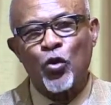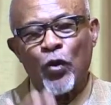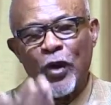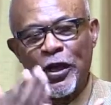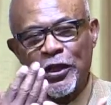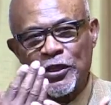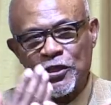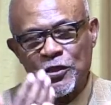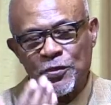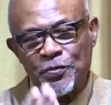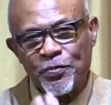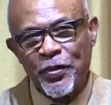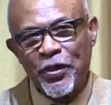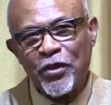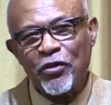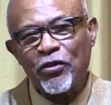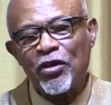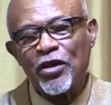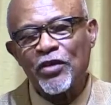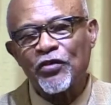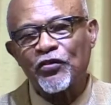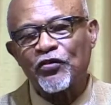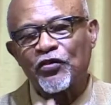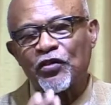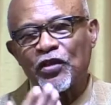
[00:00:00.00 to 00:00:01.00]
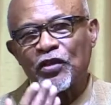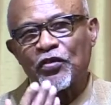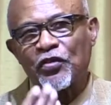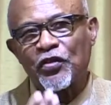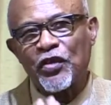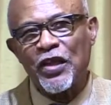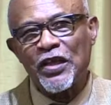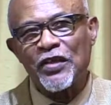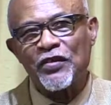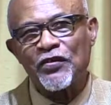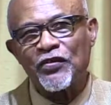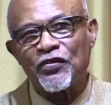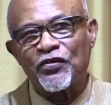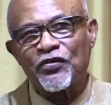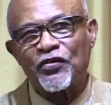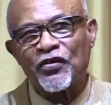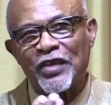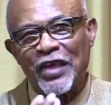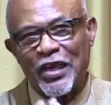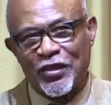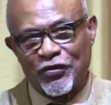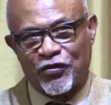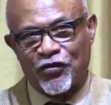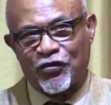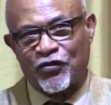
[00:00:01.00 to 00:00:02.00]
experience the things
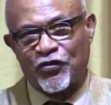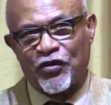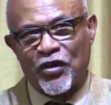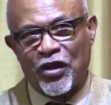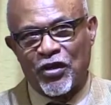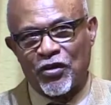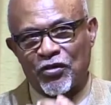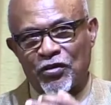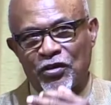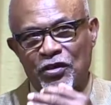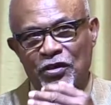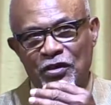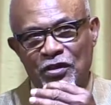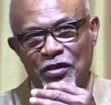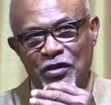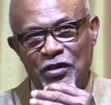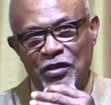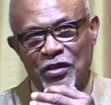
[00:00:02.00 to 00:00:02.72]
necessary